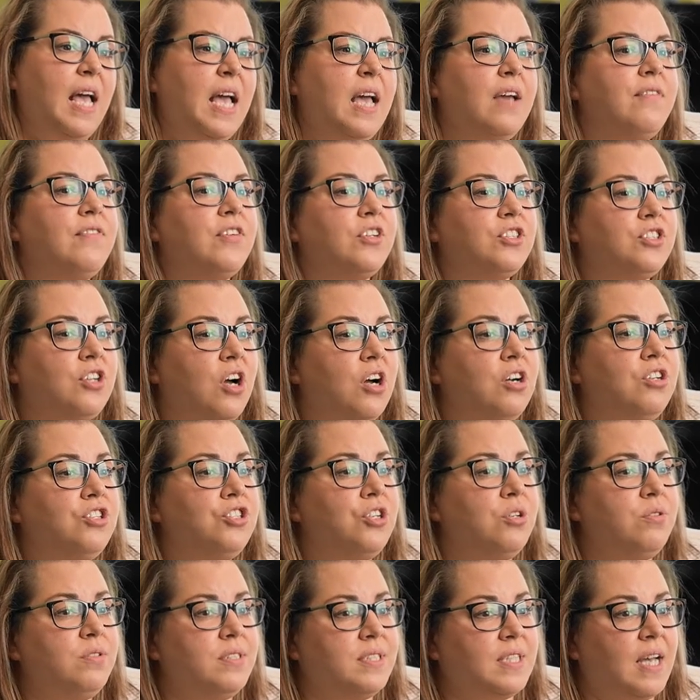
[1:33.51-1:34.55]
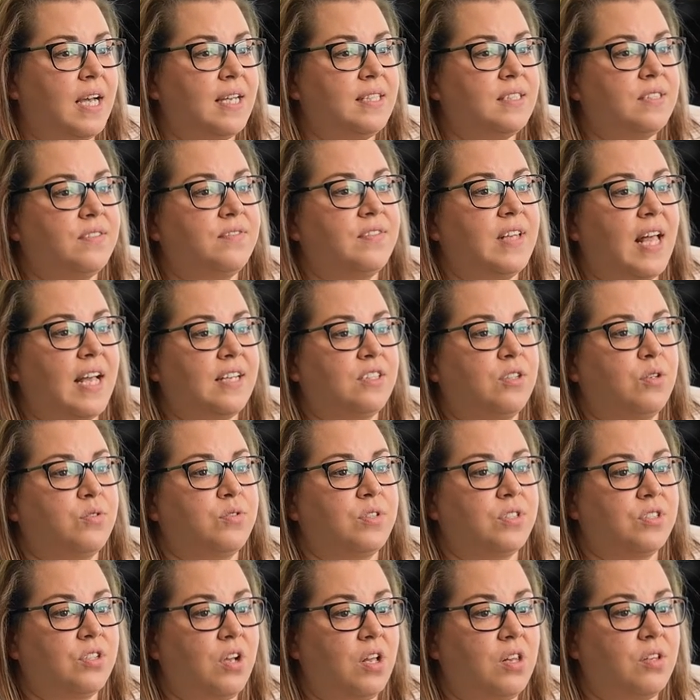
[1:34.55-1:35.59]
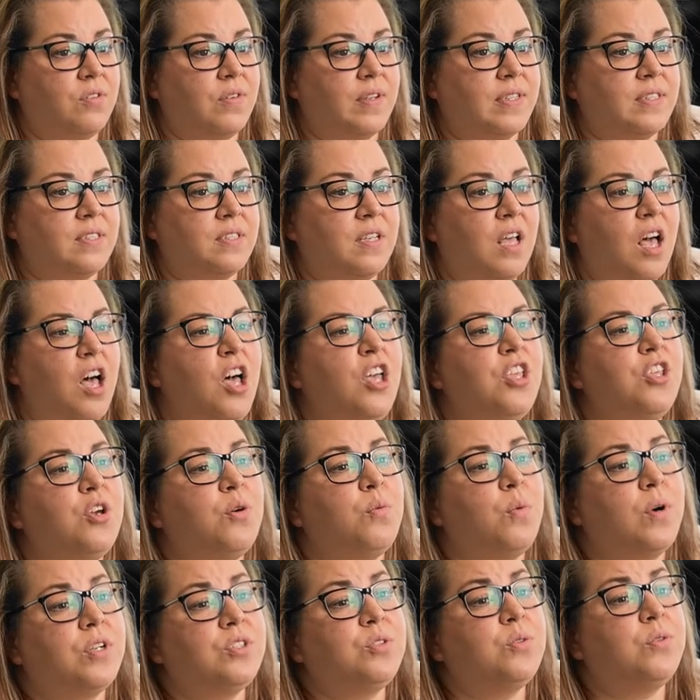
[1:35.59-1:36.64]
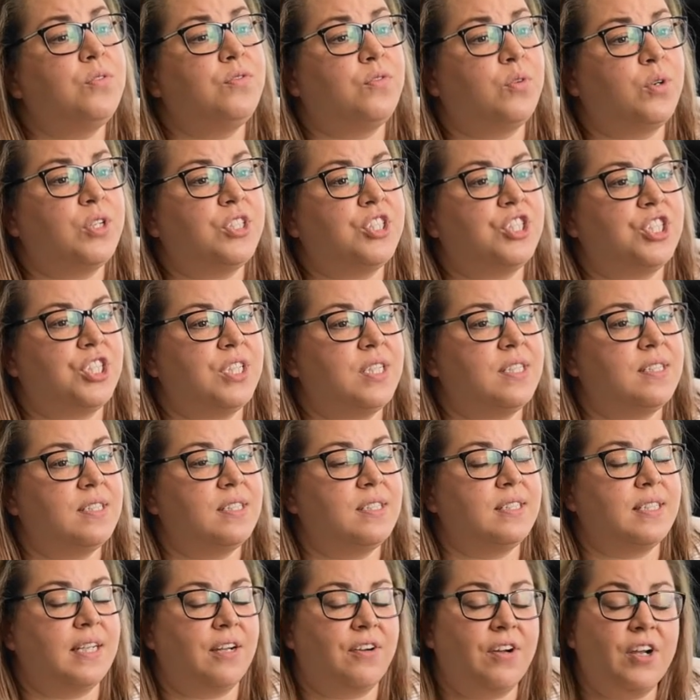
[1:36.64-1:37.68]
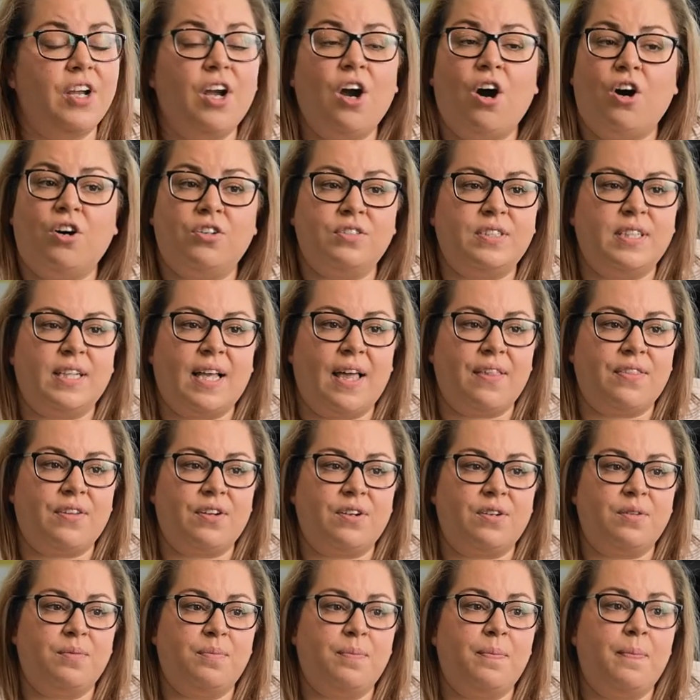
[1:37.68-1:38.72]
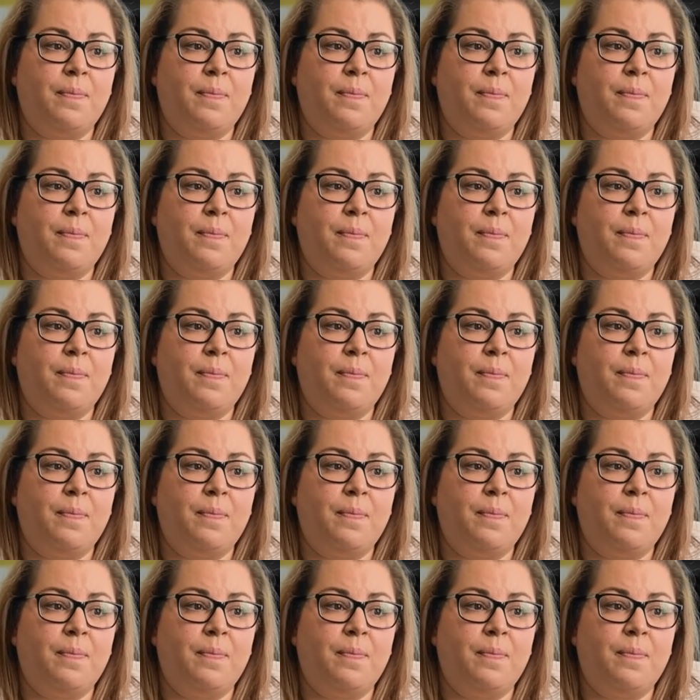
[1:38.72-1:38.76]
If your dog shows signs of lactose intolerance, you'll want to avoid cheese and dairy altogether.